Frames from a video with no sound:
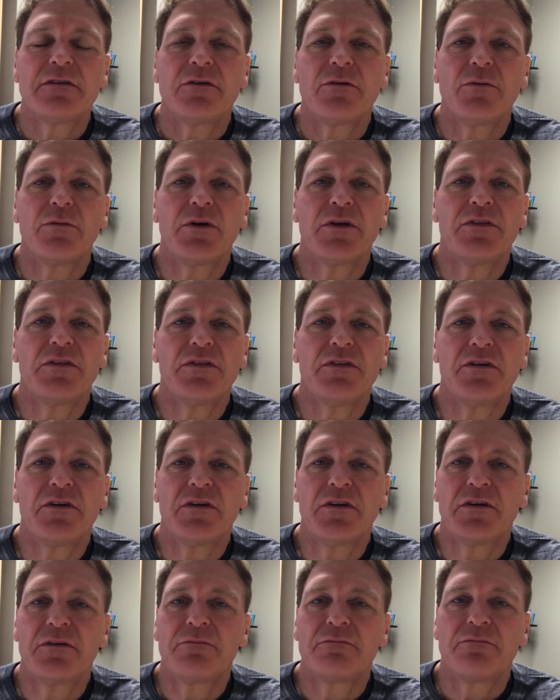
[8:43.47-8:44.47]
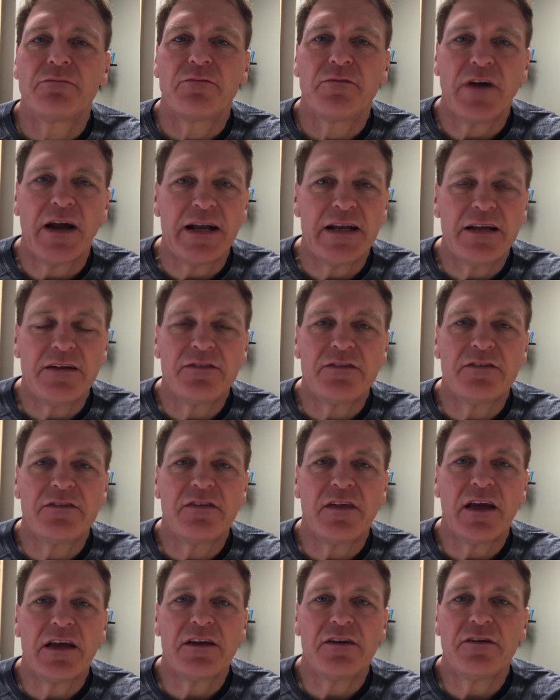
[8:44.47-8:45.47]
with your finances
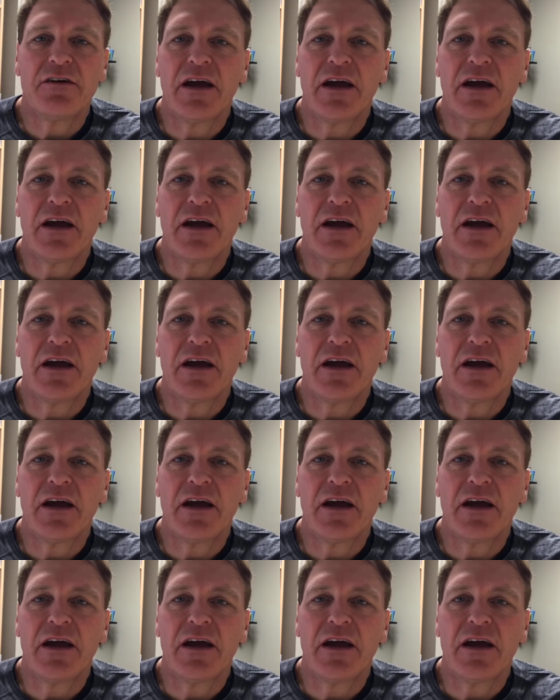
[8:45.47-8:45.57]
that you